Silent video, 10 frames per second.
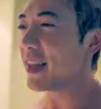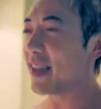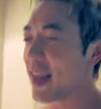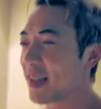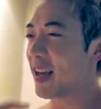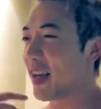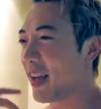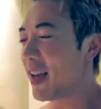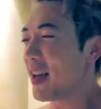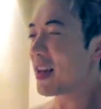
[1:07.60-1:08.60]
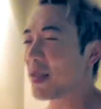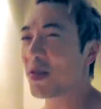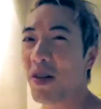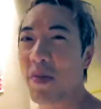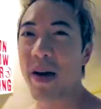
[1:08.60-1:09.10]
It takes a
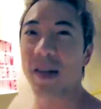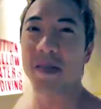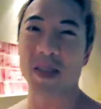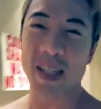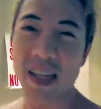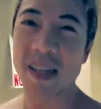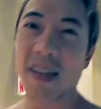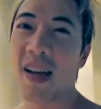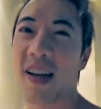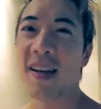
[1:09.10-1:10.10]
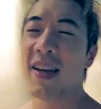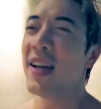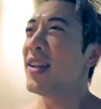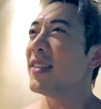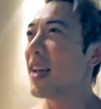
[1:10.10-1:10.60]
certain amount of skill,
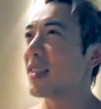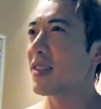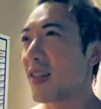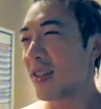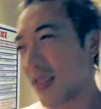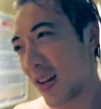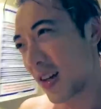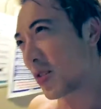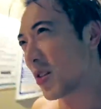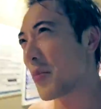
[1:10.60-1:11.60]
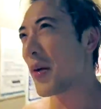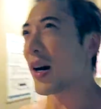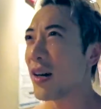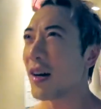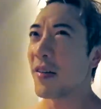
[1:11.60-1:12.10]
takes a, a certain
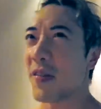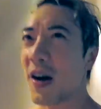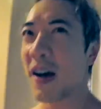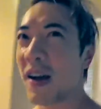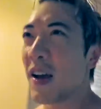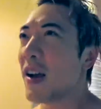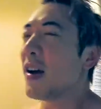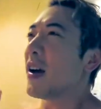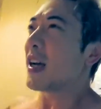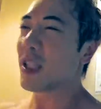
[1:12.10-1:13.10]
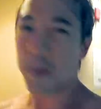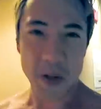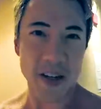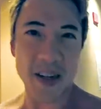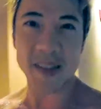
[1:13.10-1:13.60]
amount of
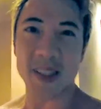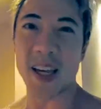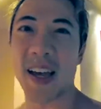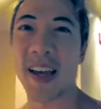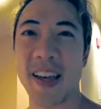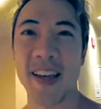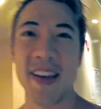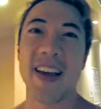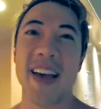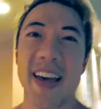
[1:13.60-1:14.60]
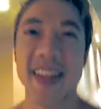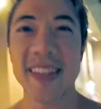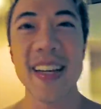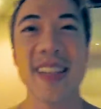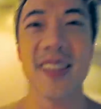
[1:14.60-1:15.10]
experience, and
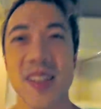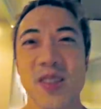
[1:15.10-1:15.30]
it takes a